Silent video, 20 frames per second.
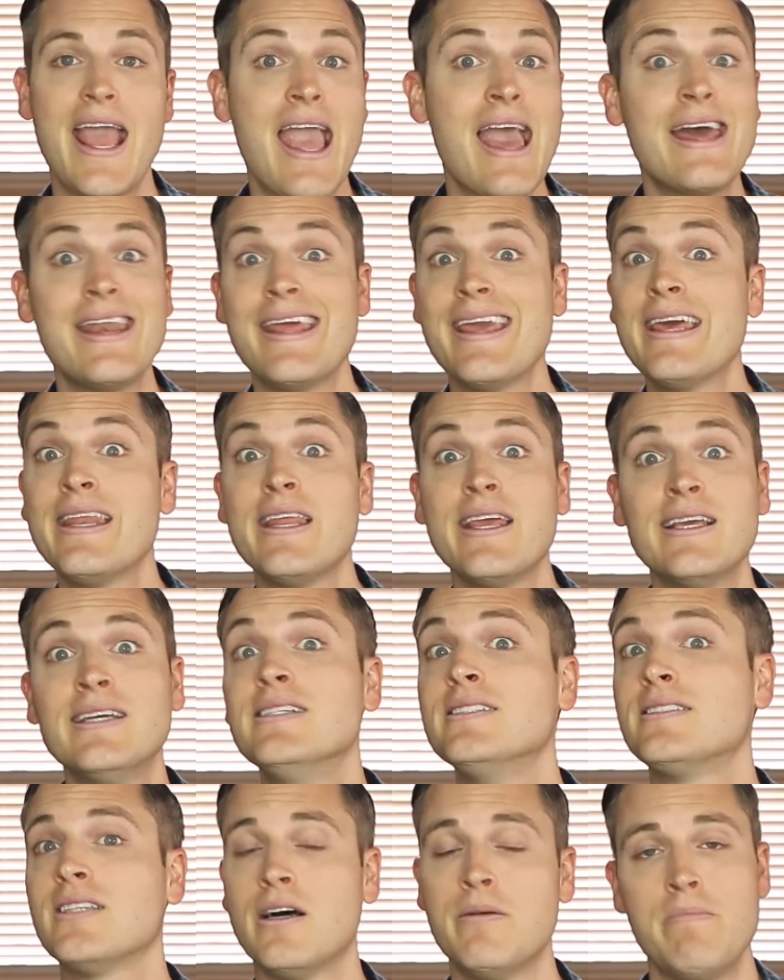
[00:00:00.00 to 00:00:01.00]
and it
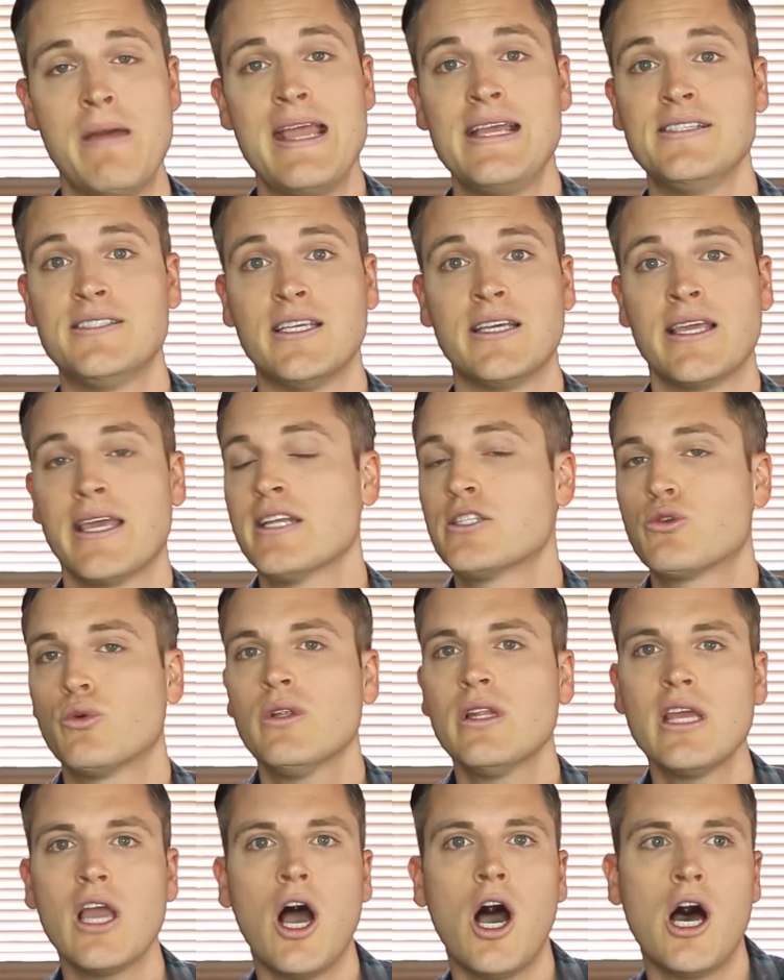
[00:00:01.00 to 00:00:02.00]
is amazing. It's
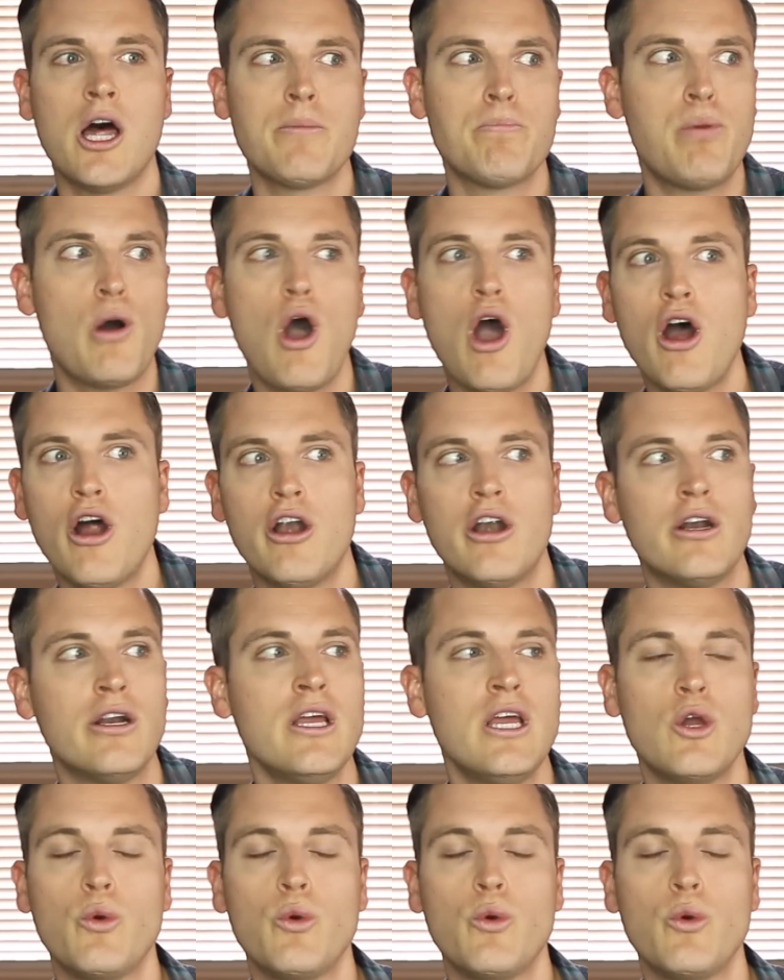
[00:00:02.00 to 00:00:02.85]
really on par